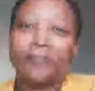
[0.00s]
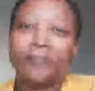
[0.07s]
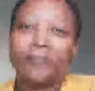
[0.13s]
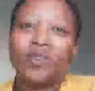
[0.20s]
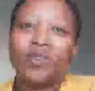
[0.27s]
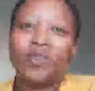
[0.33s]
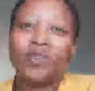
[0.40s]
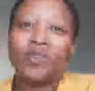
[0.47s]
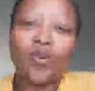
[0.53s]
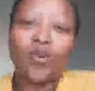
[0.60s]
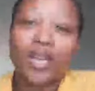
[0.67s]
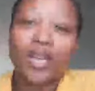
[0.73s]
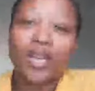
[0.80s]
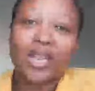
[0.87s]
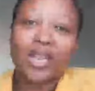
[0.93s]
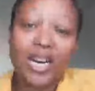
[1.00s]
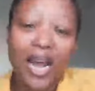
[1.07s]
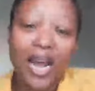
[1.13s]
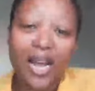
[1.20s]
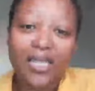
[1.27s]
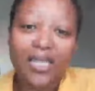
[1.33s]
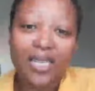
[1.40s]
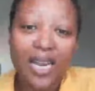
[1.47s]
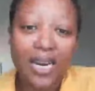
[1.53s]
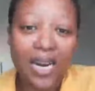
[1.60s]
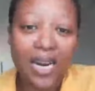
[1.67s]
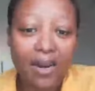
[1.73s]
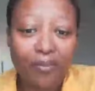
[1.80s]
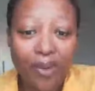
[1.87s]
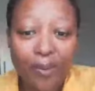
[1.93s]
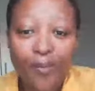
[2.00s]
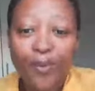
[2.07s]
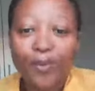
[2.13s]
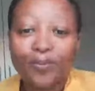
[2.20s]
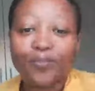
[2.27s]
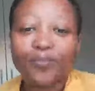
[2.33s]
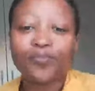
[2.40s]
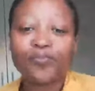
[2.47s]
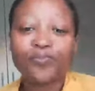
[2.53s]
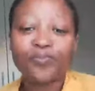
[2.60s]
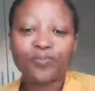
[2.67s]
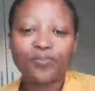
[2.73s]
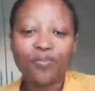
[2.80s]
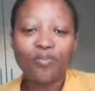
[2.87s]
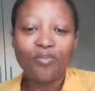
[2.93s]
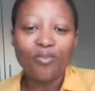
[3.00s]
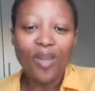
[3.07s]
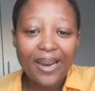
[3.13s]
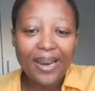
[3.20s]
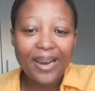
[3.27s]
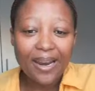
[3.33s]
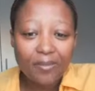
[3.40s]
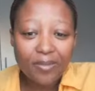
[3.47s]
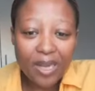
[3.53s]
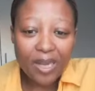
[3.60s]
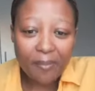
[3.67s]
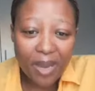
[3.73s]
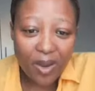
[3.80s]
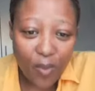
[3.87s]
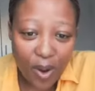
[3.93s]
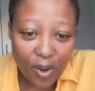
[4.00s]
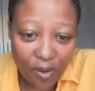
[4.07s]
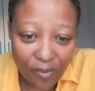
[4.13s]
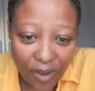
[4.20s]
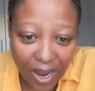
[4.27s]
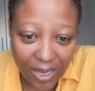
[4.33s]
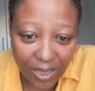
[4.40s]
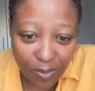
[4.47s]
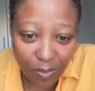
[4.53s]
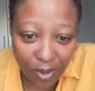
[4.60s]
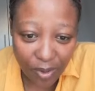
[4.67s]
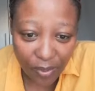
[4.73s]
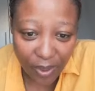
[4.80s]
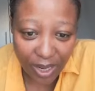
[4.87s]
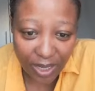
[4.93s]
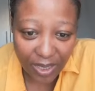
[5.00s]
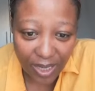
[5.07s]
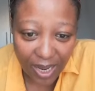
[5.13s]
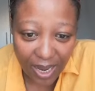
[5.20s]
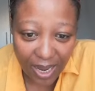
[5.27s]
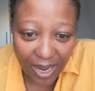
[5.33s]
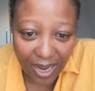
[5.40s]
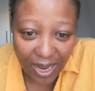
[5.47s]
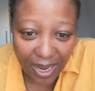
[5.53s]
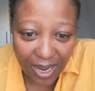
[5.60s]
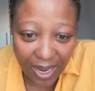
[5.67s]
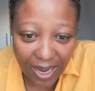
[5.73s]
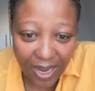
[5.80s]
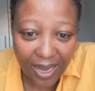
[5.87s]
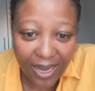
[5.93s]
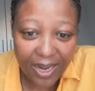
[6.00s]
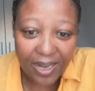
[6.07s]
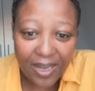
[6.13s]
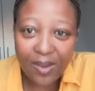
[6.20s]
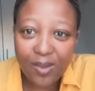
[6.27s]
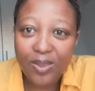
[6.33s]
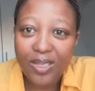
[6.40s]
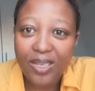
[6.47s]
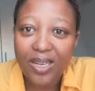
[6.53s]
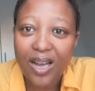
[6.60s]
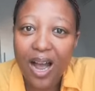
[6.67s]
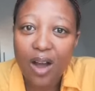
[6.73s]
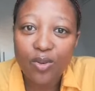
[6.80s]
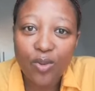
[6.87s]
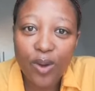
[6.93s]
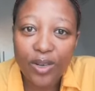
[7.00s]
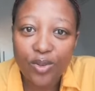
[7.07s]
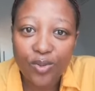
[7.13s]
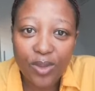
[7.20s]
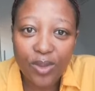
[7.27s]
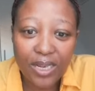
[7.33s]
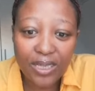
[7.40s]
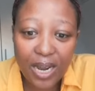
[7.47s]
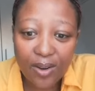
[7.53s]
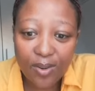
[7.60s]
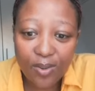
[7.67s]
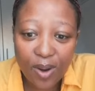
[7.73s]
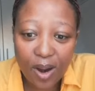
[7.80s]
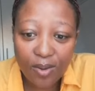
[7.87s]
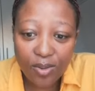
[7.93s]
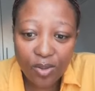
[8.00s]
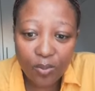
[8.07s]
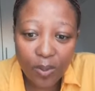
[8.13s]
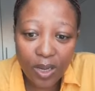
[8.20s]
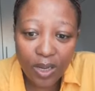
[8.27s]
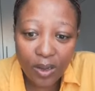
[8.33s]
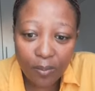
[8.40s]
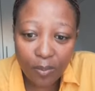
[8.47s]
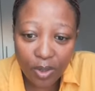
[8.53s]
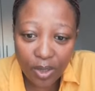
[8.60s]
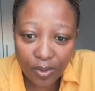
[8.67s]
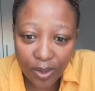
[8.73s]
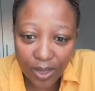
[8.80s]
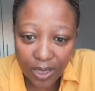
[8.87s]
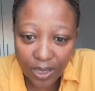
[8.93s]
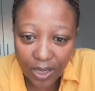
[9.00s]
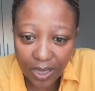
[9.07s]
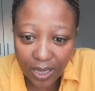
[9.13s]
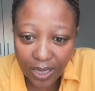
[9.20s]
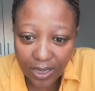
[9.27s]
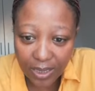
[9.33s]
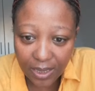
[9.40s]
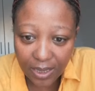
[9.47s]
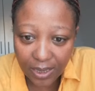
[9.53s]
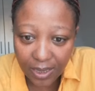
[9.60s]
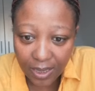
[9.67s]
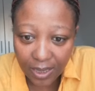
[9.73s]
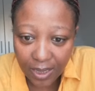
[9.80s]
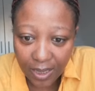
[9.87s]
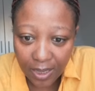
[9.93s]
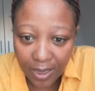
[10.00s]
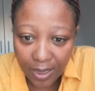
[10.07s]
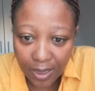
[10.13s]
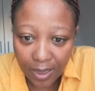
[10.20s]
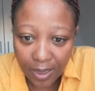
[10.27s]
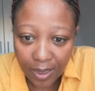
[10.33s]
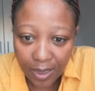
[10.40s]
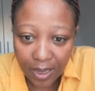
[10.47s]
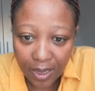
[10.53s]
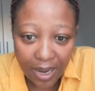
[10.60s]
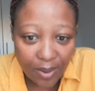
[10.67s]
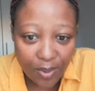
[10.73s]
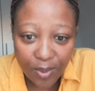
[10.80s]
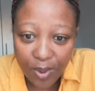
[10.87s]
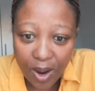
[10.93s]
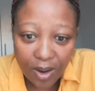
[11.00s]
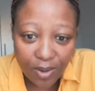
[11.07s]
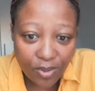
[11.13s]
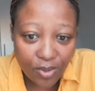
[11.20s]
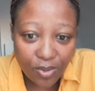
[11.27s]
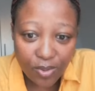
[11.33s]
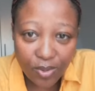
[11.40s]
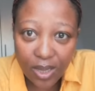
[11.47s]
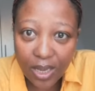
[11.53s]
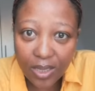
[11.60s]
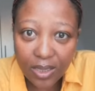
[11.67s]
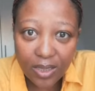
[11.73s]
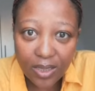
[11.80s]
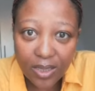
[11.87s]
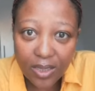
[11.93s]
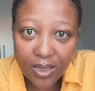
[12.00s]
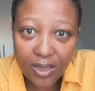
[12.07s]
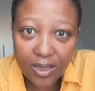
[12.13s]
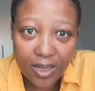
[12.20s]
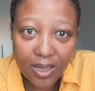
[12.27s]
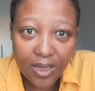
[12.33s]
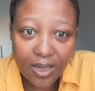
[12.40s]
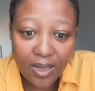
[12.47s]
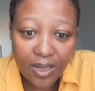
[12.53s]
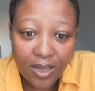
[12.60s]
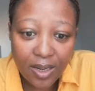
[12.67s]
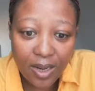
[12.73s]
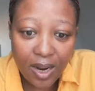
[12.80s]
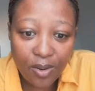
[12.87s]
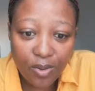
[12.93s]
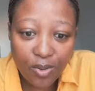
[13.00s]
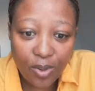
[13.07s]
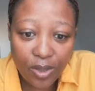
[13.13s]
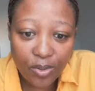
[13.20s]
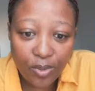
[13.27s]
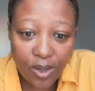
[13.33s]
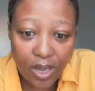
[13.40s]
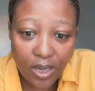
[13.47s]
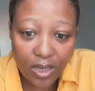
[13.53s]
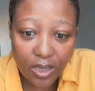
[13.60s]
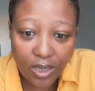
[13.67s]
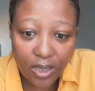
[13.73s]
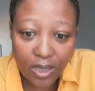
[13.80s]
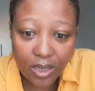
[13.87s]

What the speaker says: Because there's only 3 likes and 9 people. Lebza, make one of us moderator. How do I do that? I don't know how to make a moderator, guys. I don't know how to do that. How do I do that?